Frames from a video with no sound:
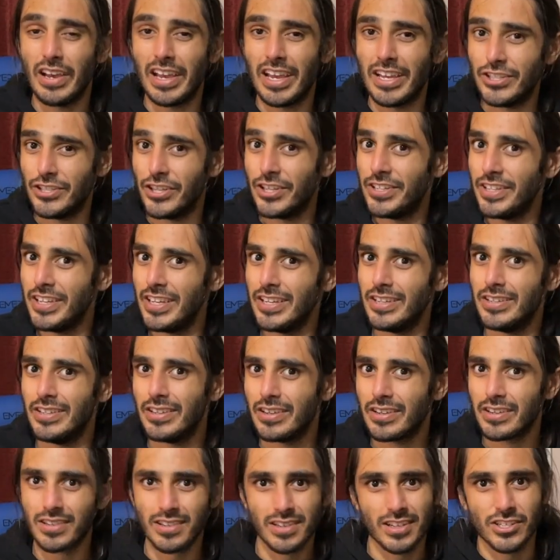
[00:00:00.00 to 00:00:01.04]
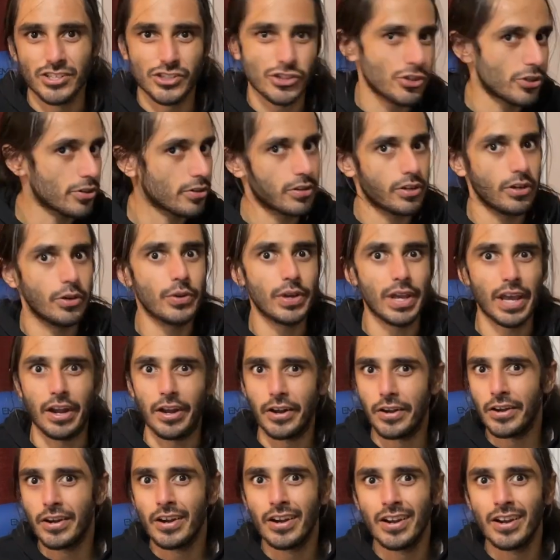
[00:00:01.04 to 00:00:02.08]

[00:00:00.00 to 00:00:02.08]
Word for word: And you did, because you're a go-getter.